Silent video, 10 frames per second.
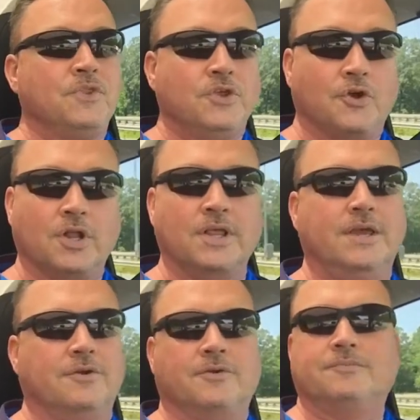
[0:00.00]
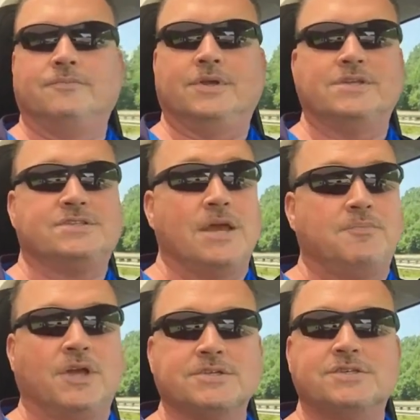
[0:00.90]
You're a leader. That's the same
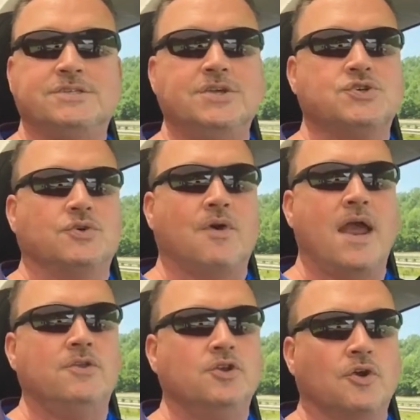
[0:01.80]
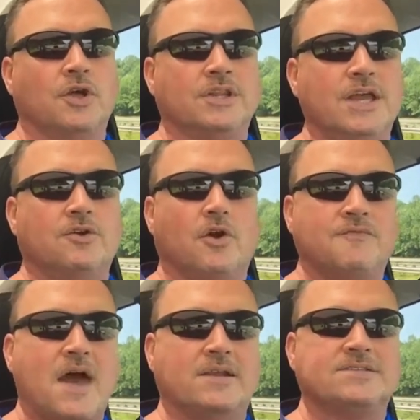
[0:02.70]
thing as a teacher, right? You're a leader of
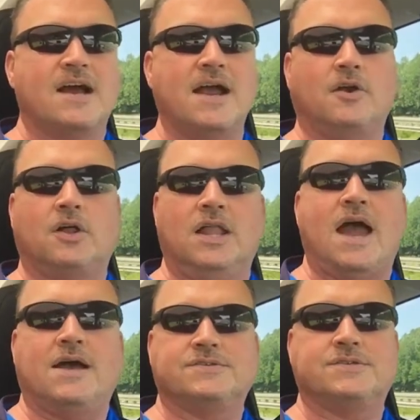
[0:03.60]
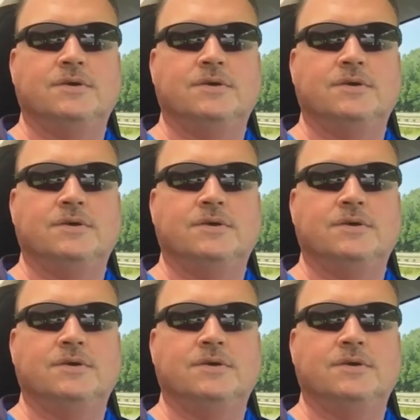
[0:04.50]
that entire class.